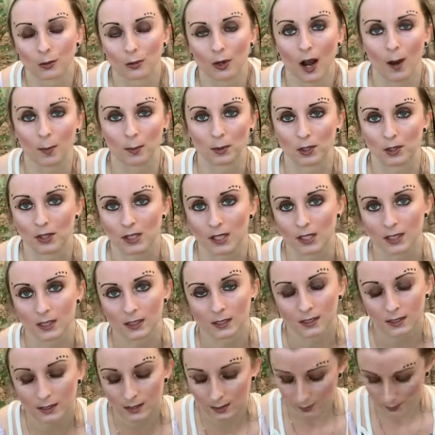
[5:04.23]

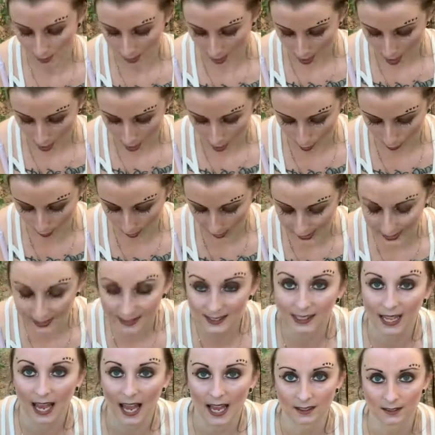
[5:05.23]
properties, all right?
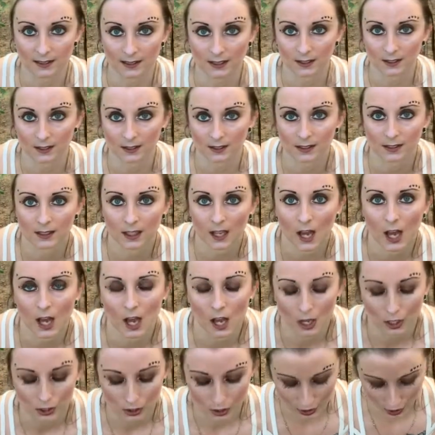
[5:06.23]
Its essence.
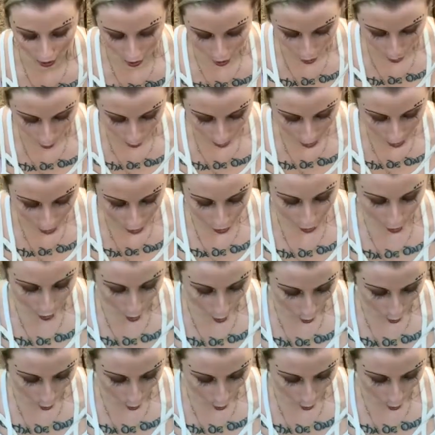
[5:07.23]
So you're